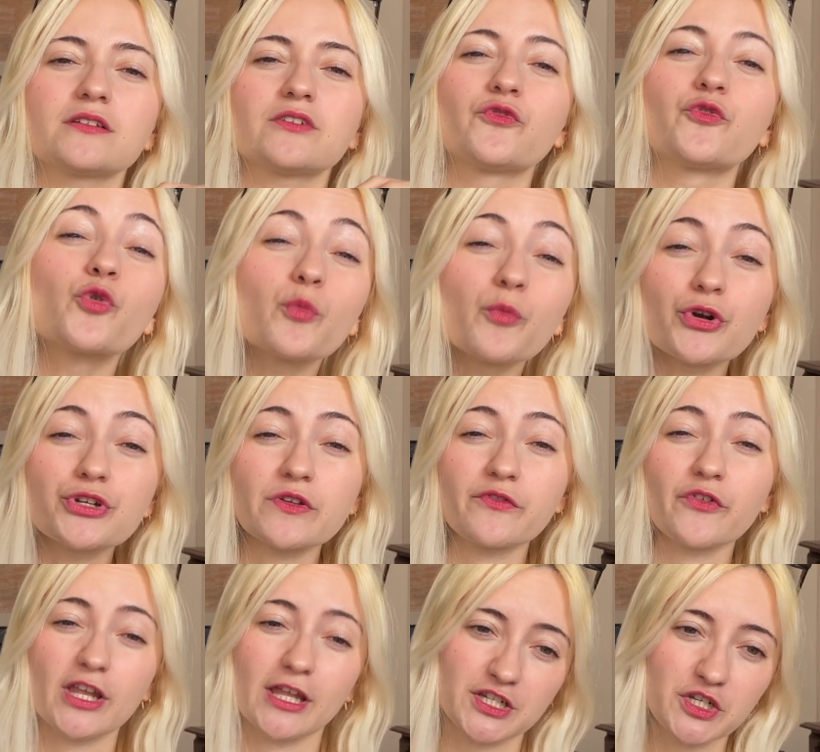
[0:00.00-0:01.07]
Rumors of
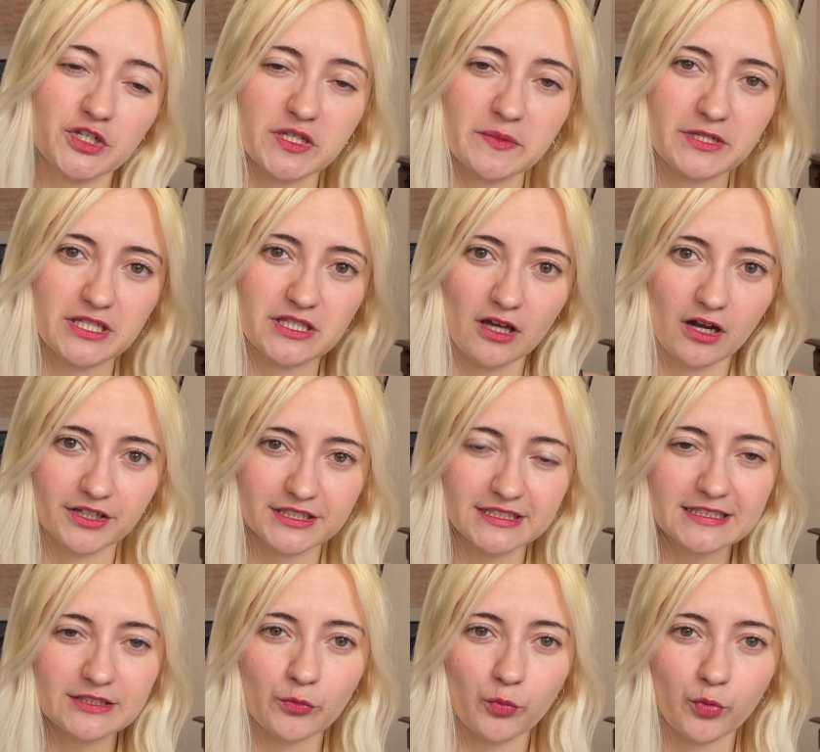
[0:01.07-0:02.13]
relationship
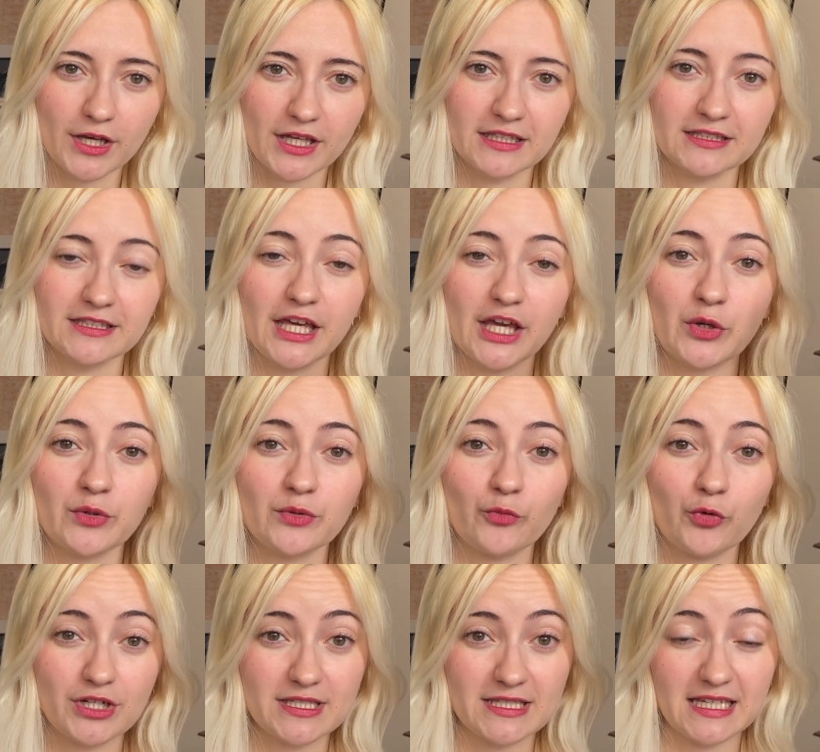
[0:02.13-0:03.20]
started when they
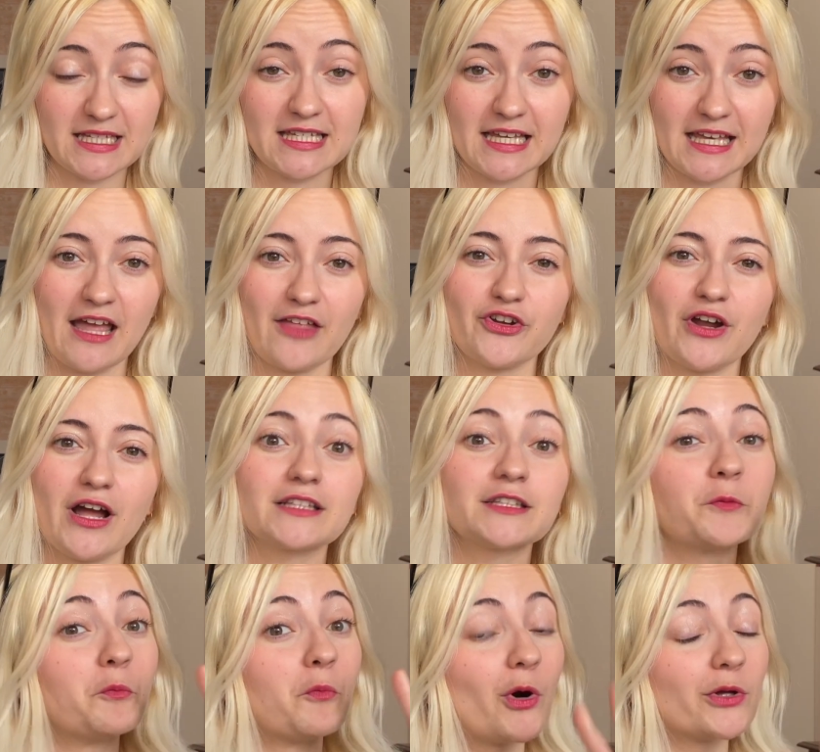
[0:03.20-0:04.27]
were seen together at the
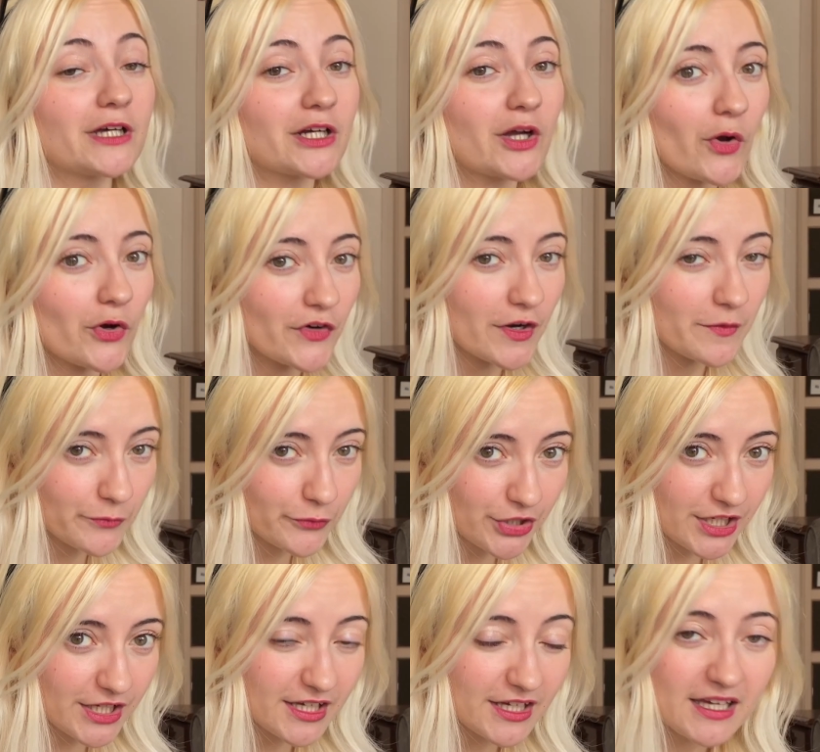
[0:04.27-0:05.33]
Monaco Grand
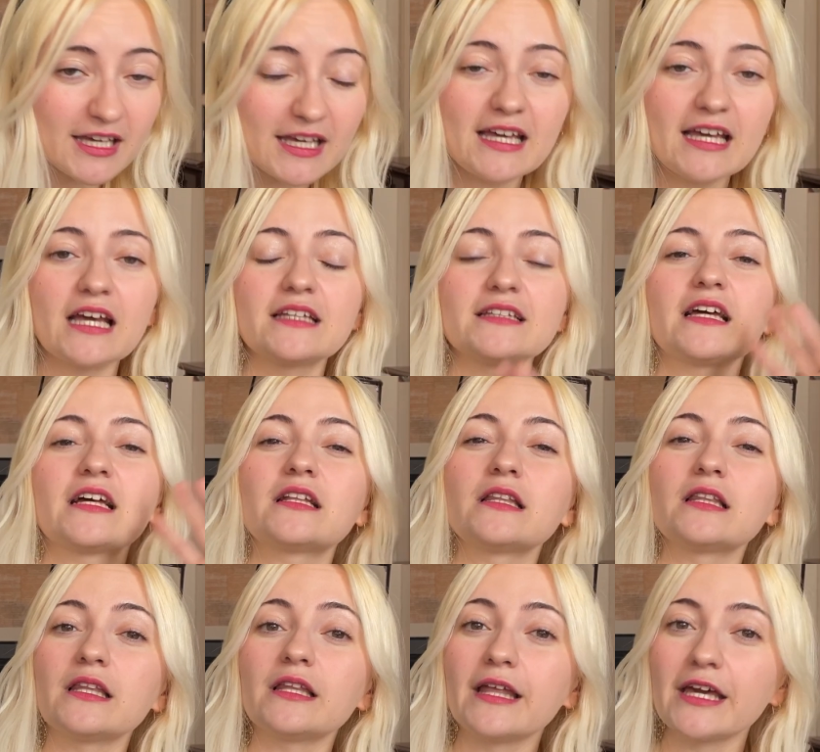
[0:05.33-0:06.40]
Prix. And
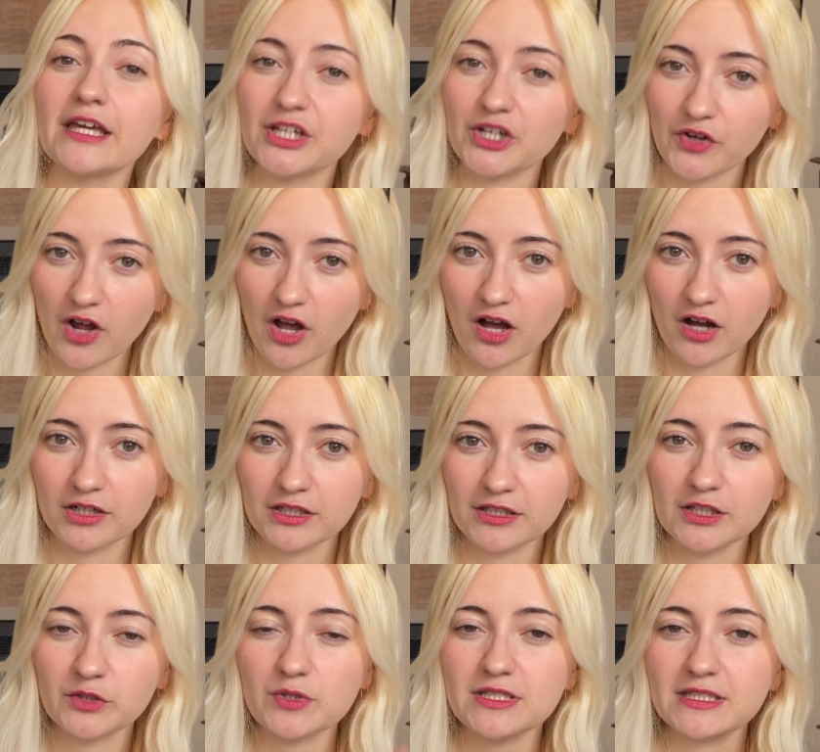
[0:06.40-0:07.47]
then later on, it
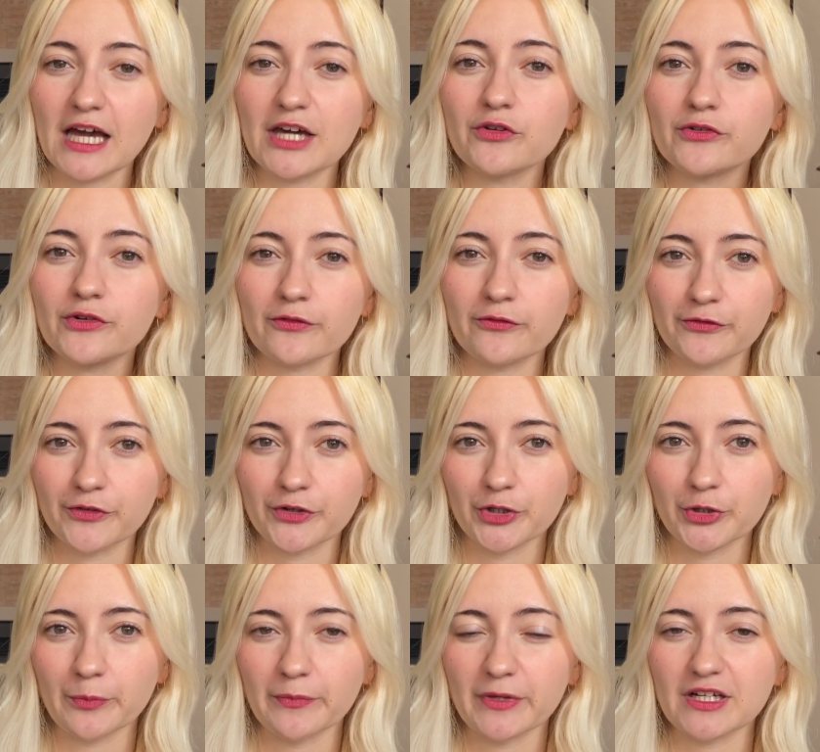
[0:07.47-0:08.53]
was kind of
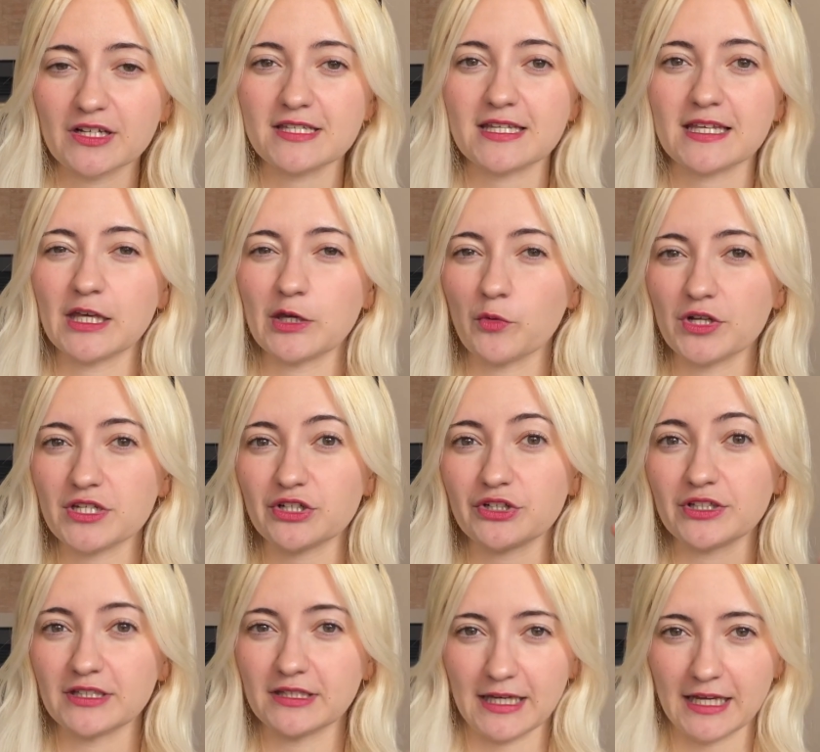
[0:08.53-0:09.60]
confirmed because he was her
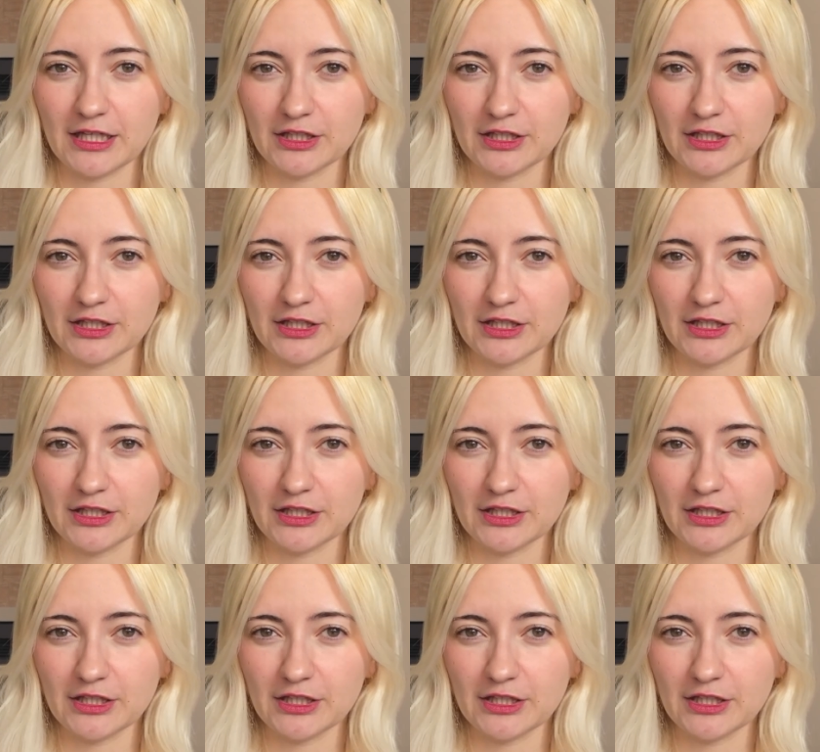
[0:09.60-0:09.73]
date